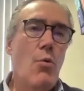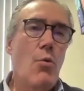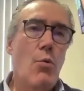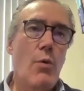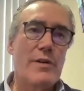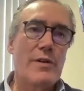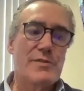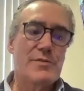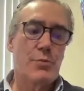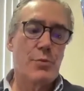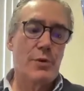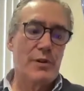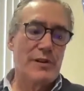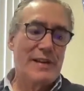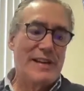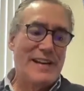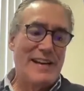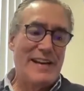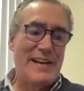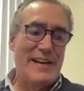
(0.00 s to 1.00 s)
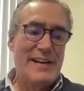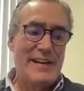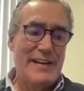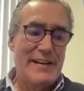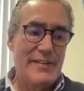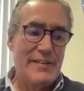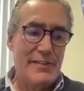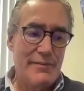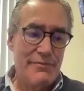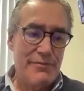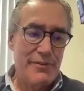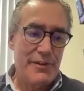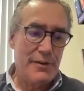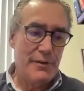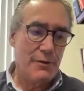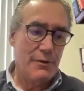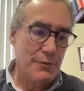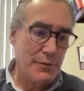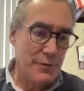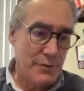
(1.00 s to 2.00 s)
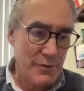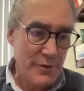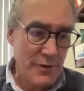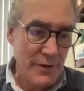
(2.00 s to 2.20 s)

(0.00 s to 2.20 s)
what is really needed in the field